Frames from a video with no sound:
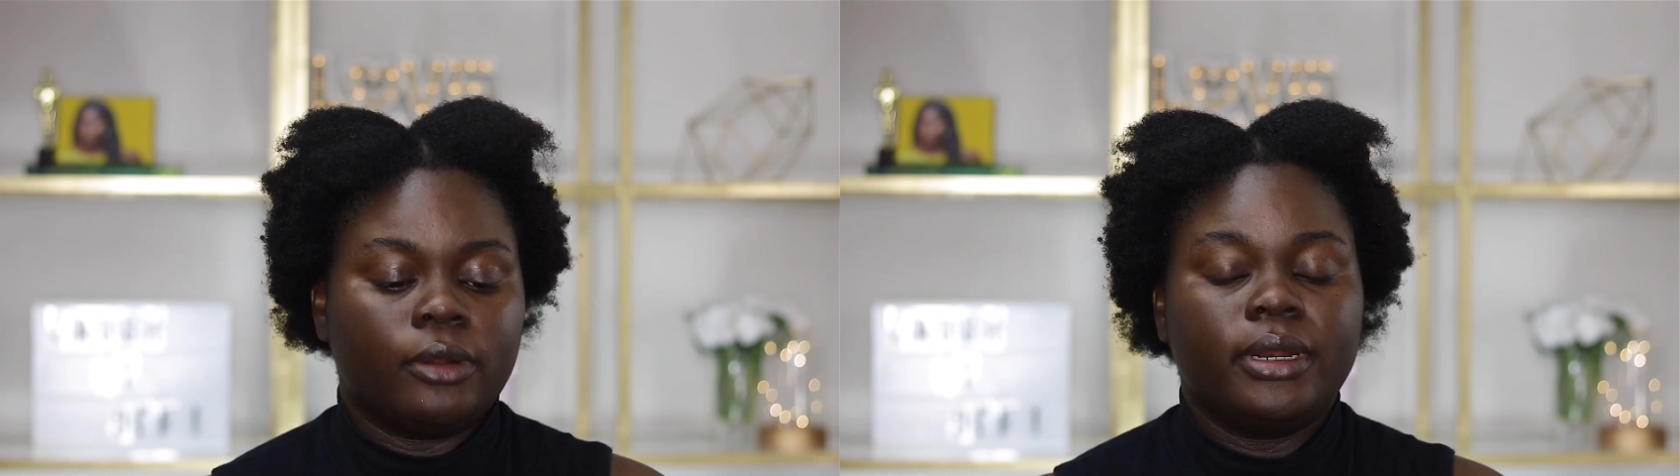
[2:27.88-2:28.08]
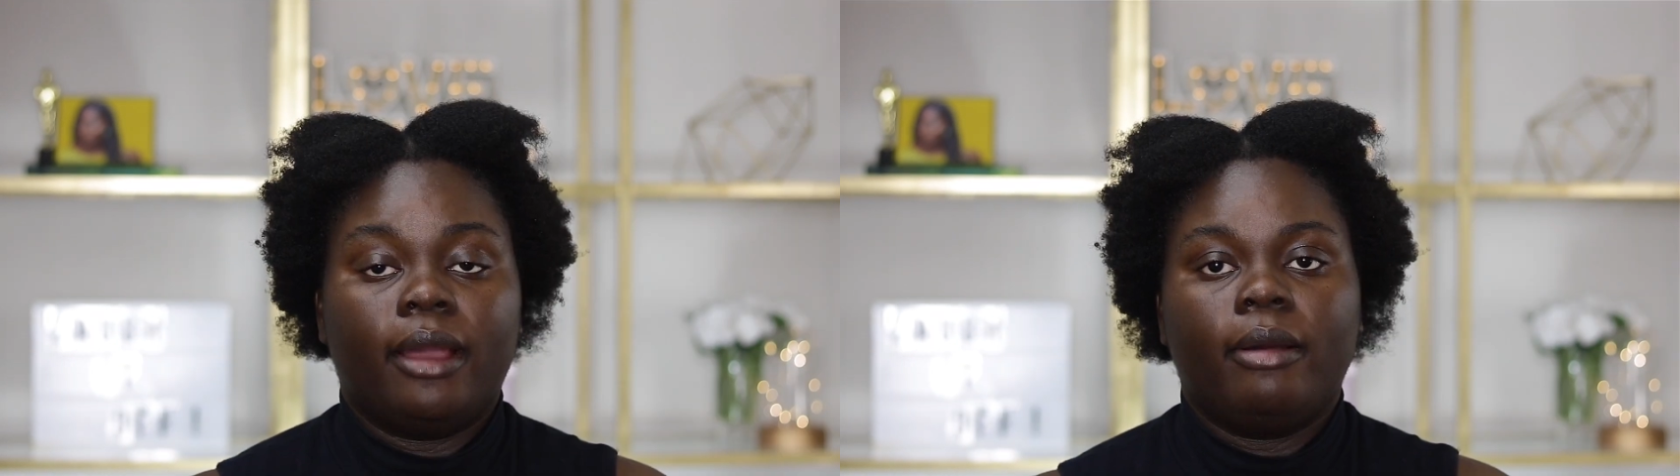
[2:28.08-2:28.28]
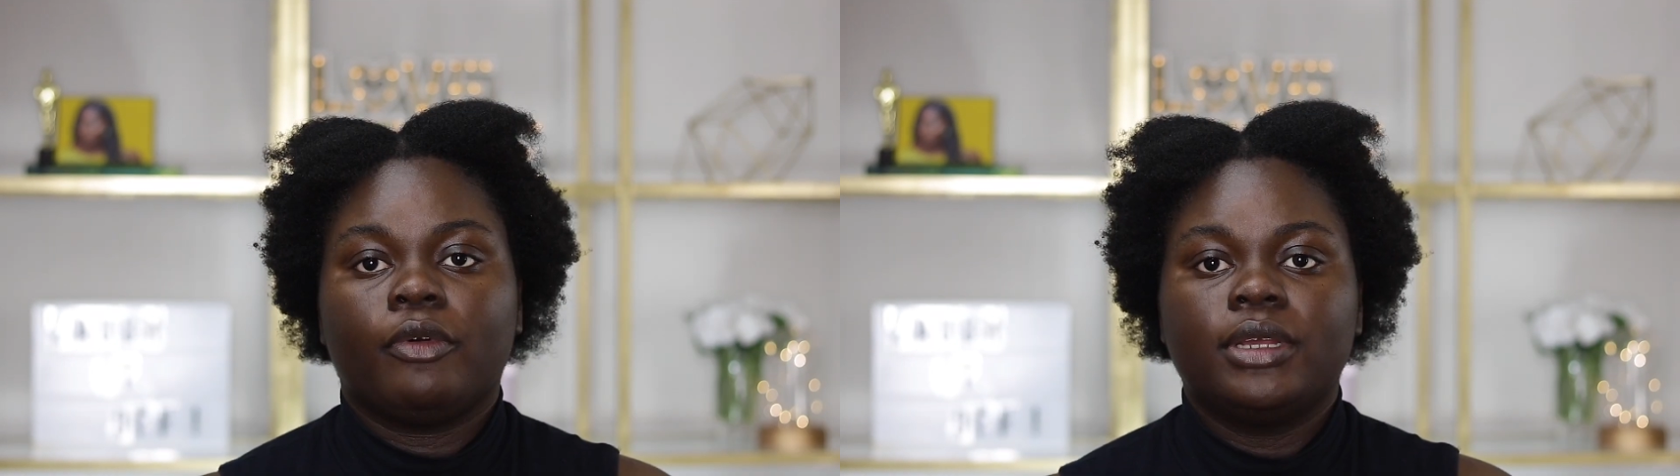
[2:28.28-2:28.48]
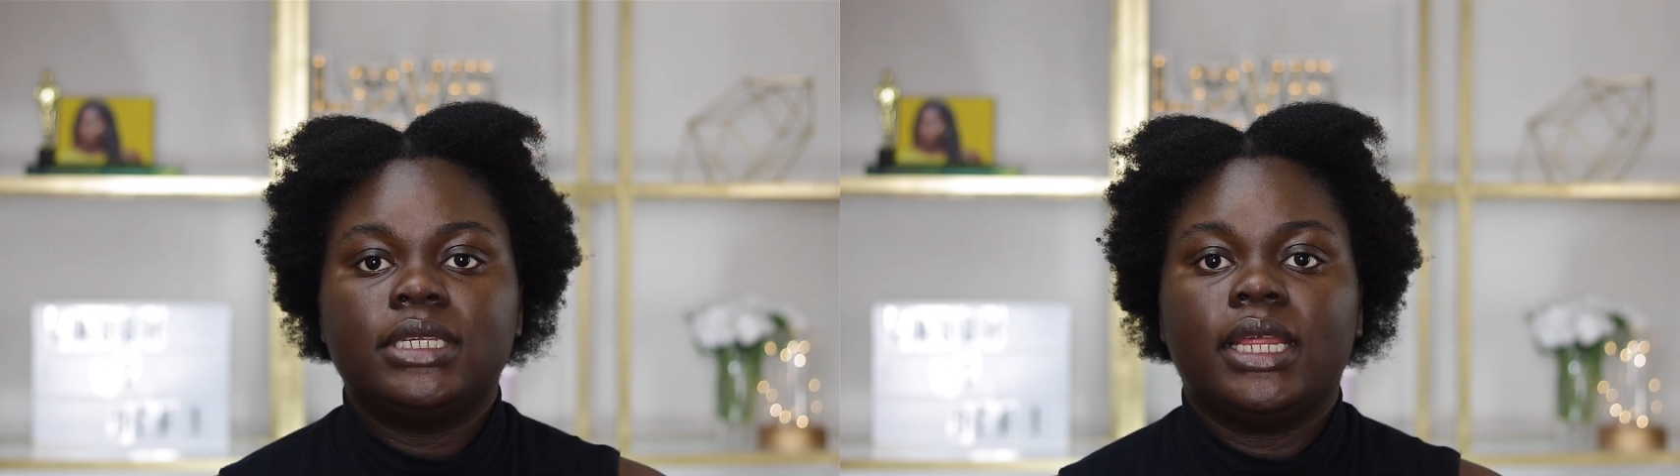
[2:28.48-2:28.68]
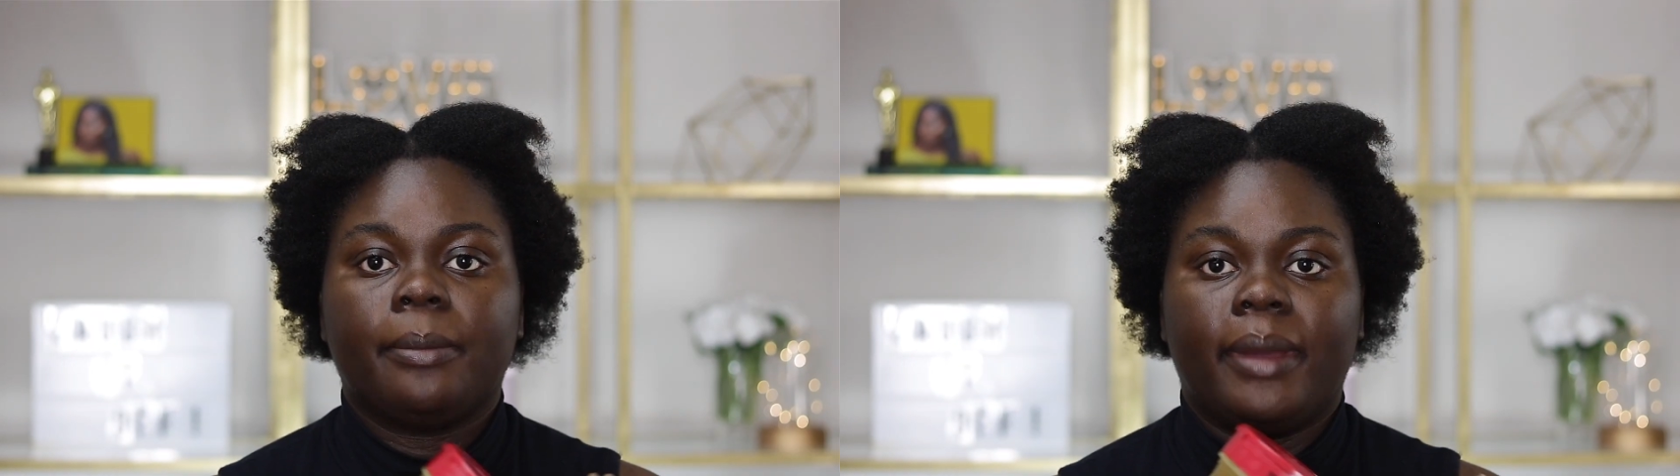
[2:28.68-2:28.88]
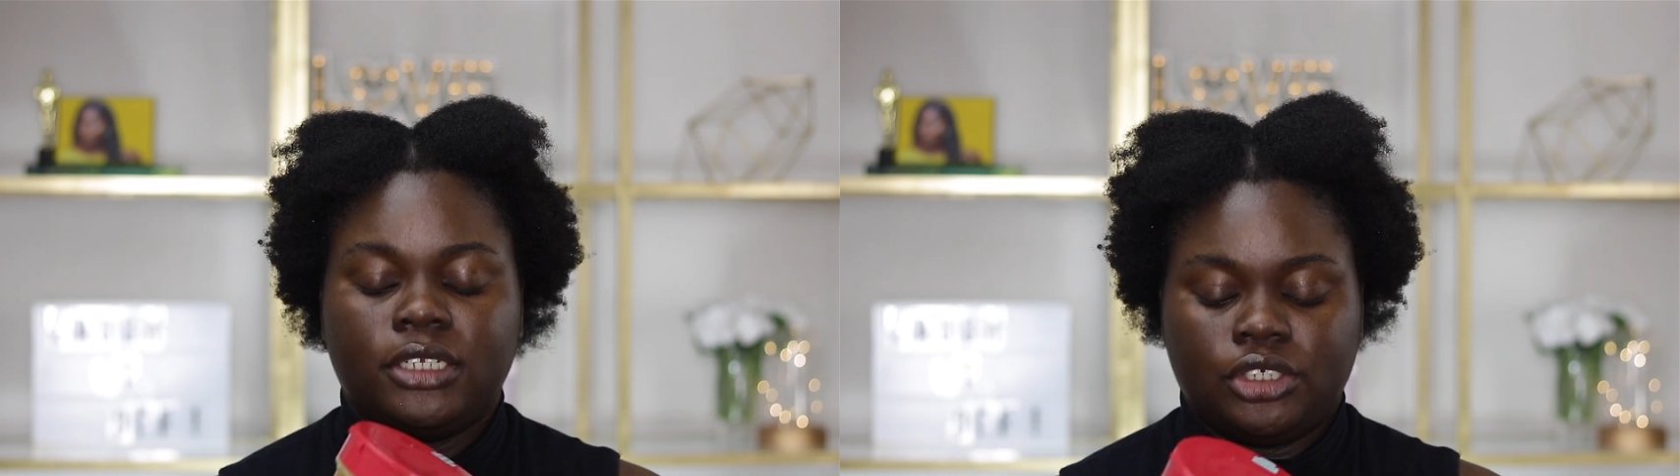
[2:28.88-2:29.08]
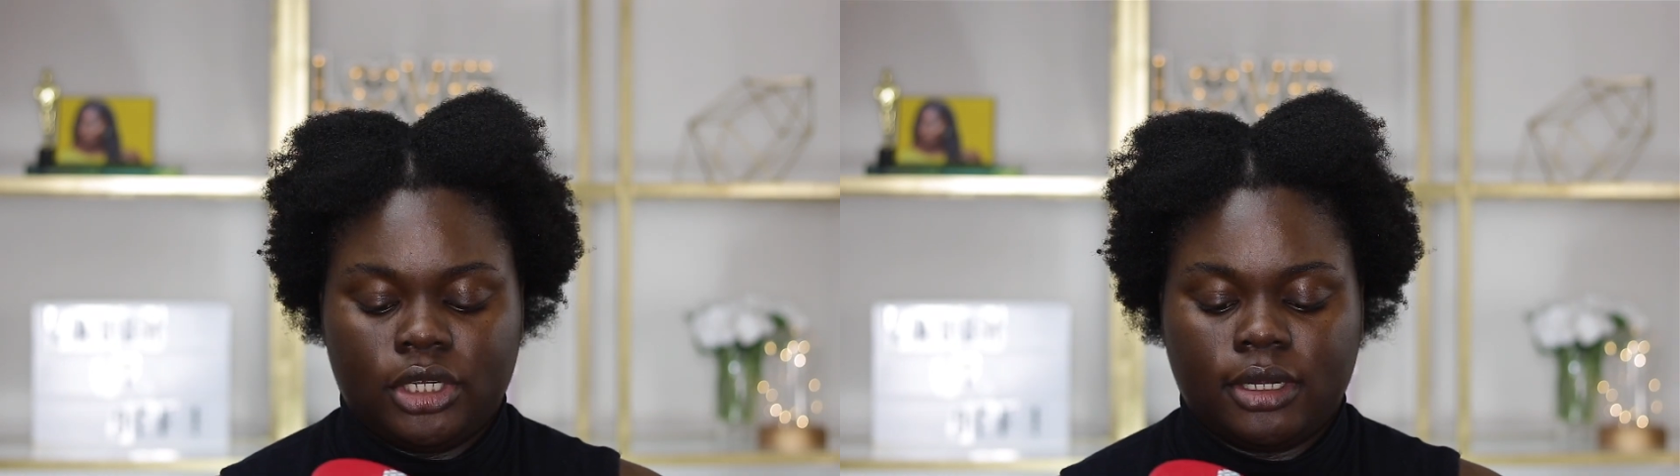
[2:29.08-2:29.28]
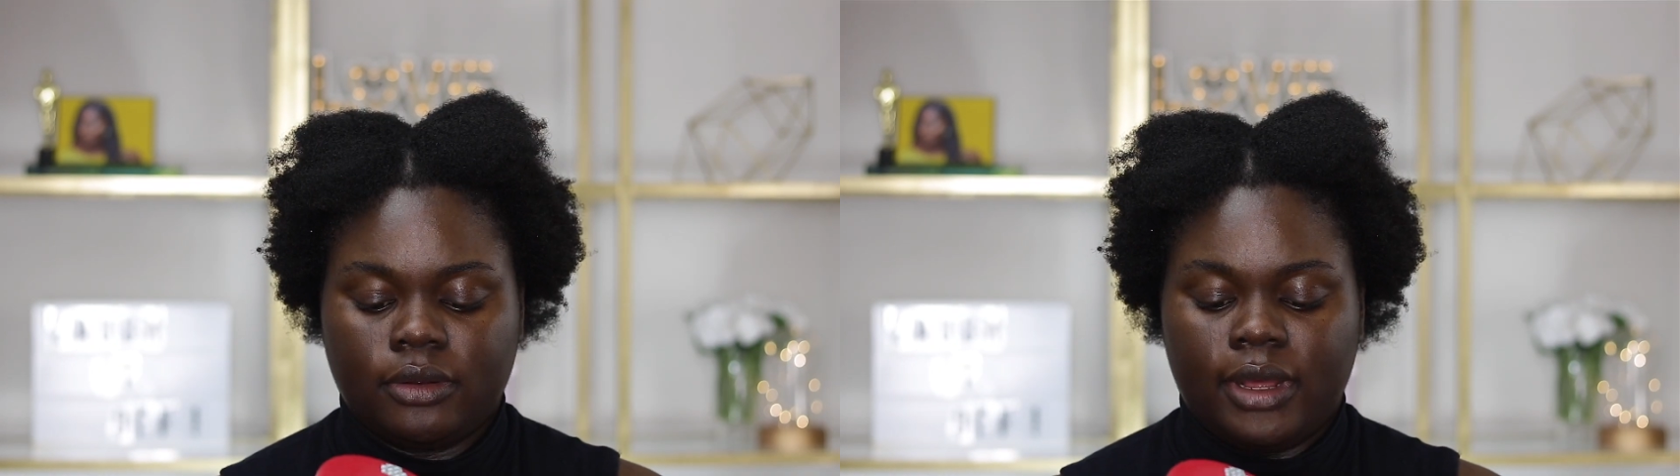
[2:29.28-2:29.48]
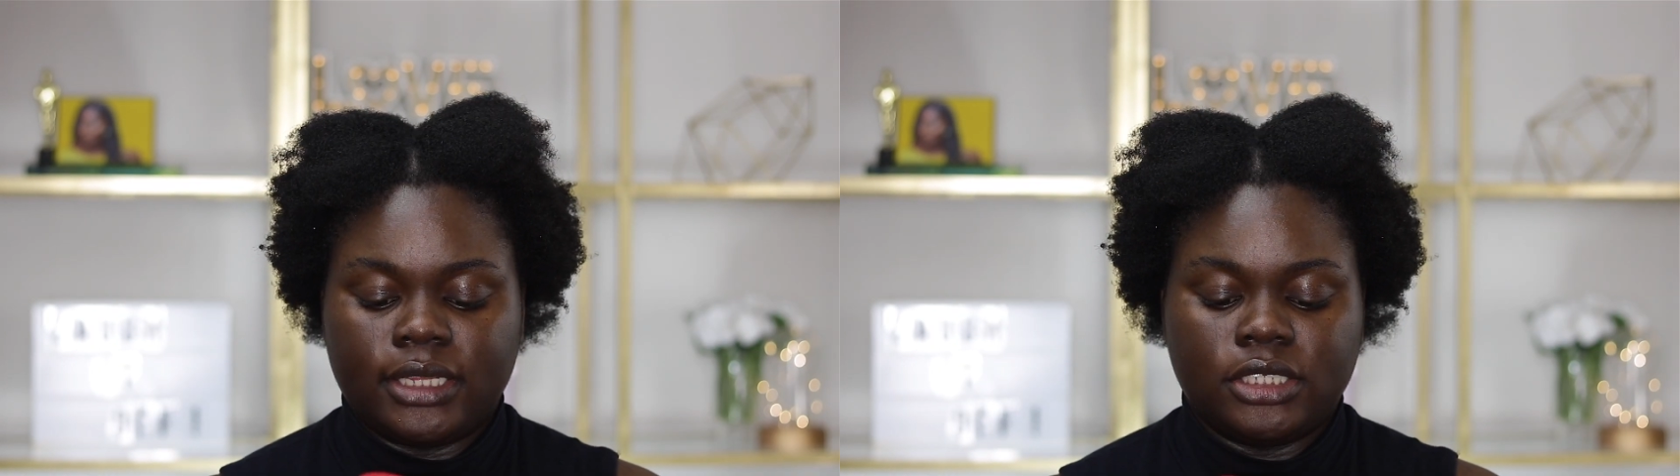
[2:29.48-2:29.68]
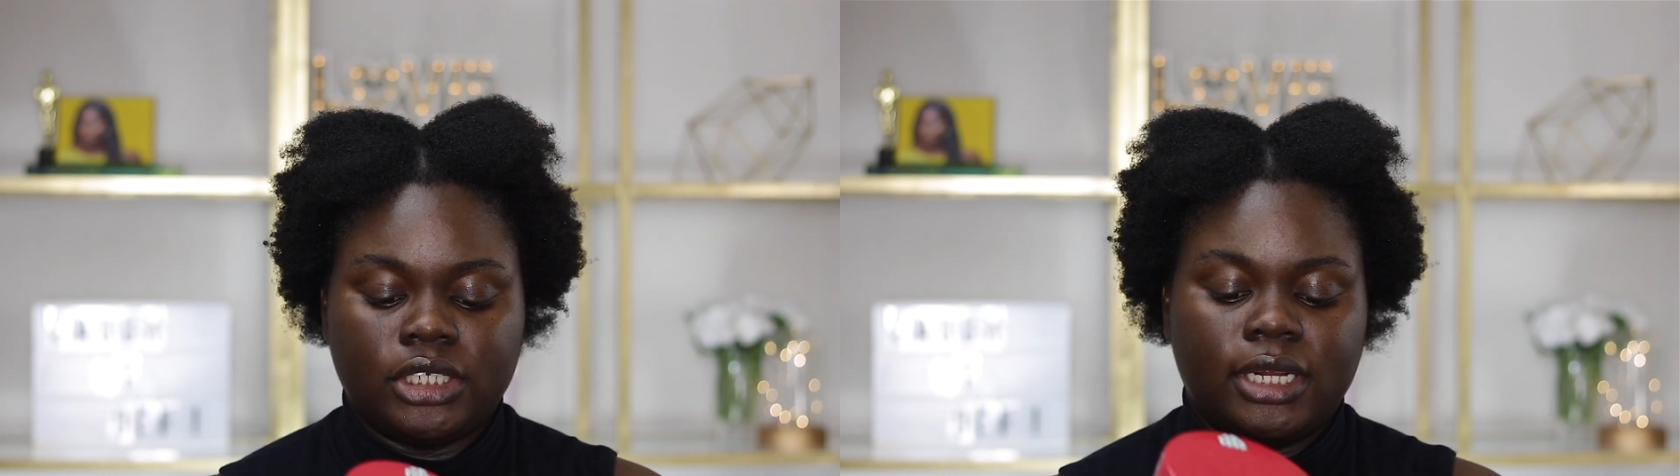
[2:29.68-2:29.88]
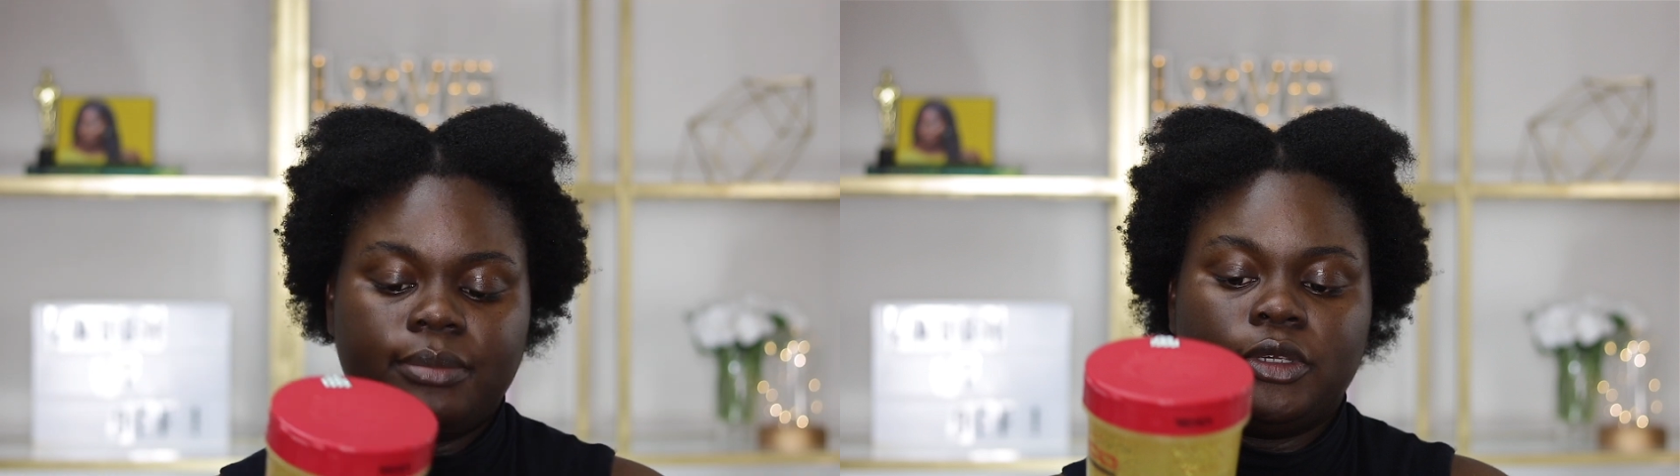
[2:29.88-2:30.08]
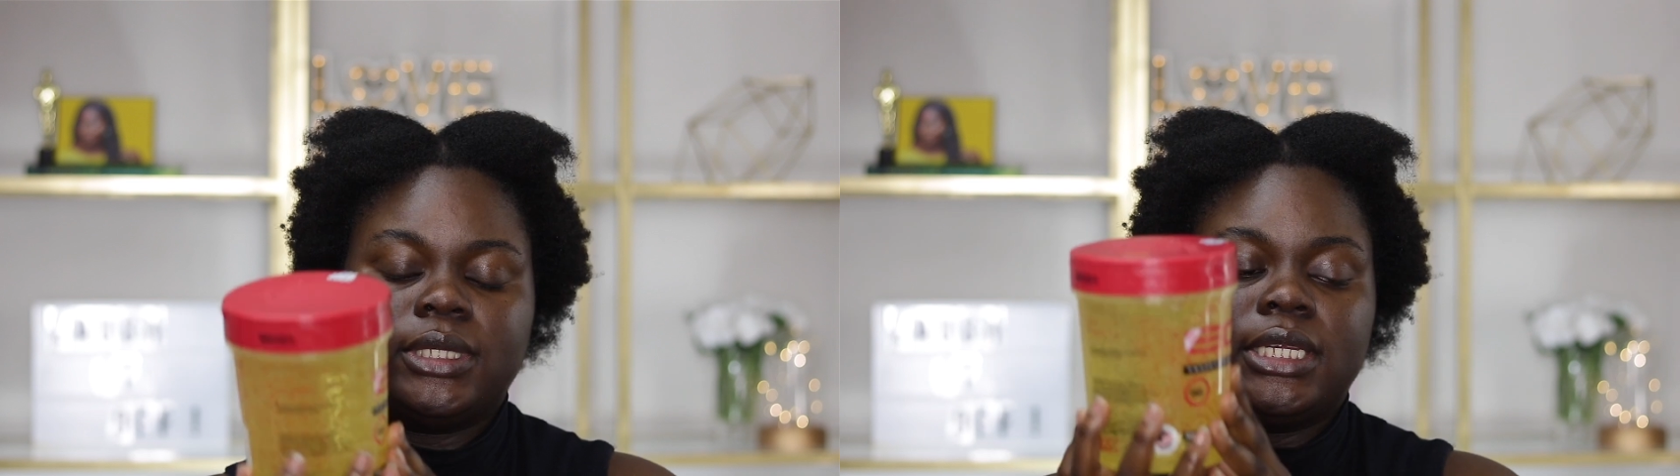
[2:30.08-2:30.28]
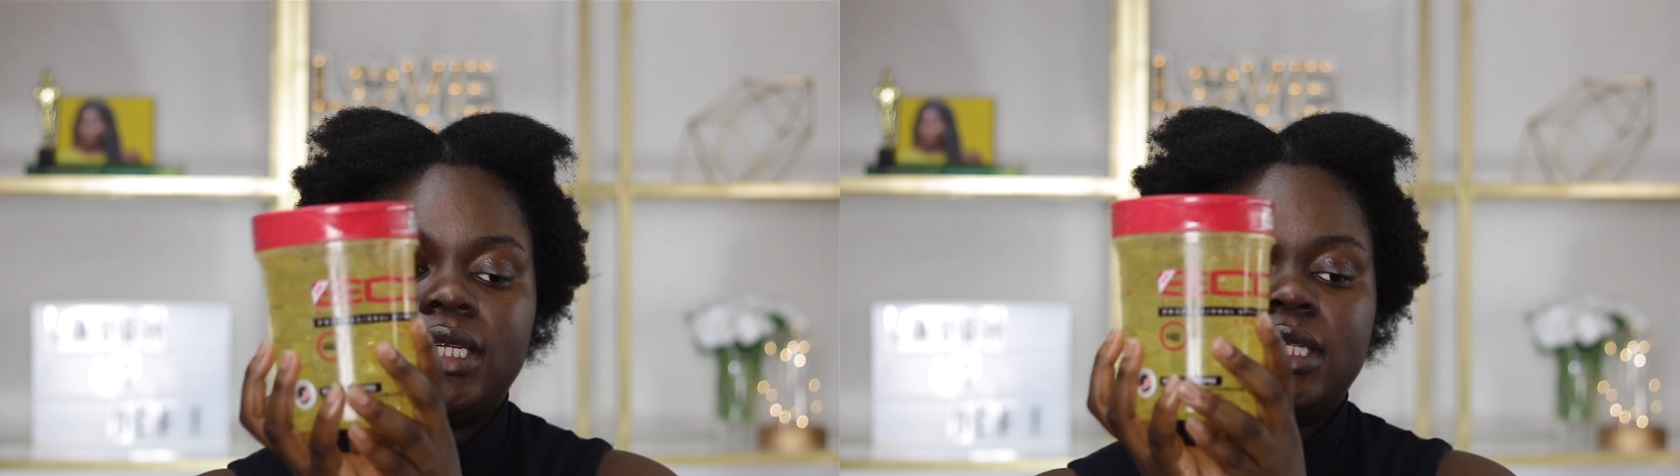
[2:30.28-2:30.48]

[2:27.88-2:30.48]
So now I'm going to take my gel, and the gel I'm using